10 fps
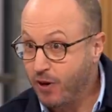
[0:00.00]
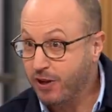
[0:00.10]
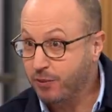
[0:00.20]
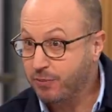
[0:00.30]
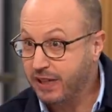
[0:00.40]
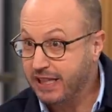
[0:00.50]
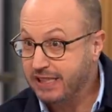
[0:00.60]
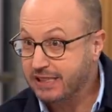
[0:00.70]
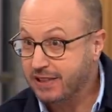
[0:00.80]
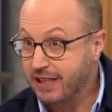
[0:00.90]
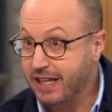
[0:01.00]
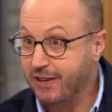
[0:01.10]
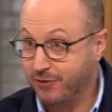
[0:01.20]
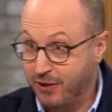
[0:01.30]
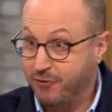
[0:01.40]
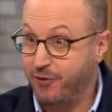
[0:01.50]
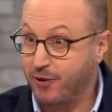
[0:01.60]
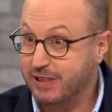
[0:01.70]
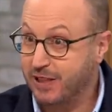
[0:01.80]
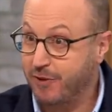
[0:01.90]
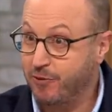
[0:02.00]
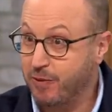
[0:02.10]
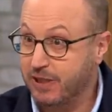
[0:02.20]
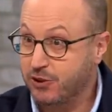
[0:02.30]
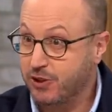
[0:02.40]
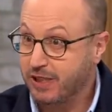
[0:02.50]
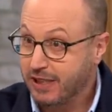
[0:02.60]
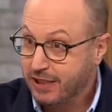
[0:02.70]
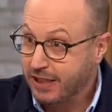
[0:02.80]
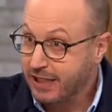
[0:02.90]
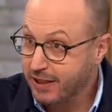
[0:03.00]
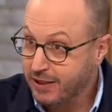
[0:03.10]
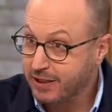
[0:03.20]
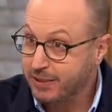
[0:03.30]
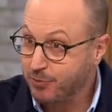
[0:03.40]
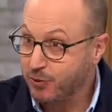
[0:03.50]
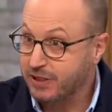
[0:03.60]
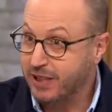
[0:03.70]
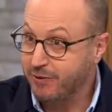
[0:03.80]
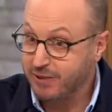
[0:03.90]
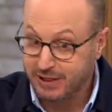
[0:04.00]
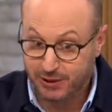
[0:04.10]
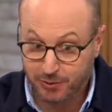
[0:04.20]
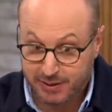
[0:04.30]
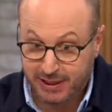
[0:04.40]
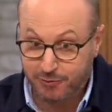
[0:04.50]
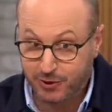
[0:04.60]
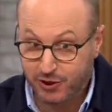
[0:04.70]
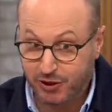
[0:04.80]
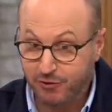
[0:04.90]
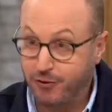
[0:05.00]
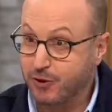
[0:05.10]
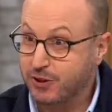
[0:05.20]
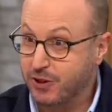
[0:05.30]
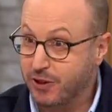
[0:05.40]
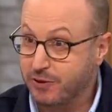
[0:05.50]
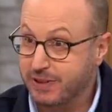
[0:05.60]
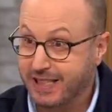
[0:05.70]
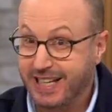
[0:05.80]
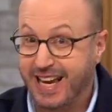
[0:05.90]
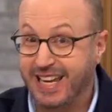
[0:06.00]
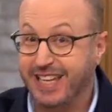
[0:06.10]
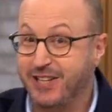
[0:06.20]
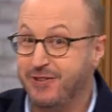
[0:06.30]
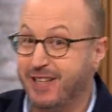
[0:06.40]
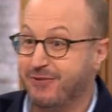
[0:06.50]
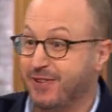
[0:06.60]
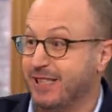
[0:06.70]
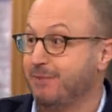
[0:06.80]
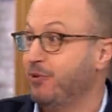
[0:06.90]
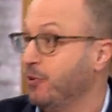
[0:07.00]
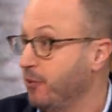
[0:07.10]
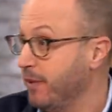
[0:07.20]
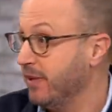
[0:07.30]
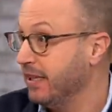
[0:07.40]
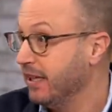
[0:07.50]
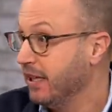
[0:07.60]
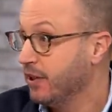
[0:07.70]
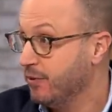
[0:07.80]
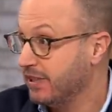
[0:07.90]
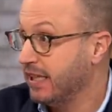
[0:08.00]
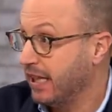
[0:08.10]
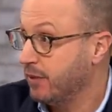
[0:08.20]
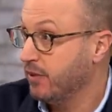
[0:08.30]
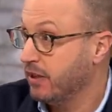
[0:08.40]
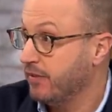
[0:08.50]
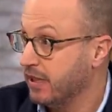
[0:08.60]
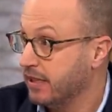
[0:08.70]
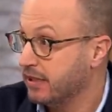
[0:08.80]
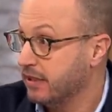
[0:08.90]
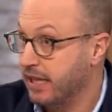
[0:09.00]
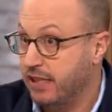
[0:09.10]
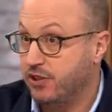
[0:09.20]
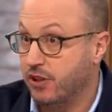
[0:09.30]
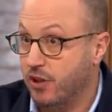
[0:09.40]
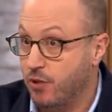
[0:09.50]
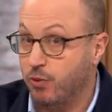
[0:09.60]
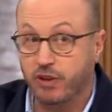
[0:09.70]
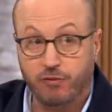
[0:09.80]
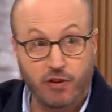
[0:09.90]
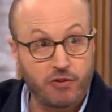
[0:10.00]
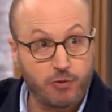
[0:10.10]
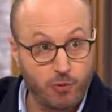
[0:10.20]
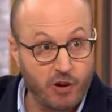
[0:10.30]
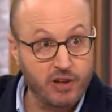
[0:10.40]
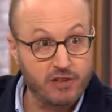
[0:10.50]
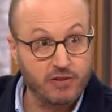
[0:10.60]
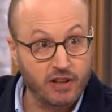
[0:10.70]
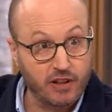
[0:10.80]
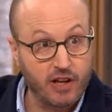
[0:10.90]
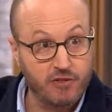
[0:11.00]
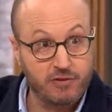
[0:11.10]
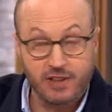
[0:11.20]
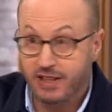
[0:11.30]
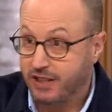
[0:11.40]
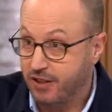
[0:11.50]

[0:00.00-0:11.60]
wild place. And that the Fox coverage, like it, the sports coverage, is almost like watching Fox News. And I do think for these poor women, there is an element of this nation who will thrive and love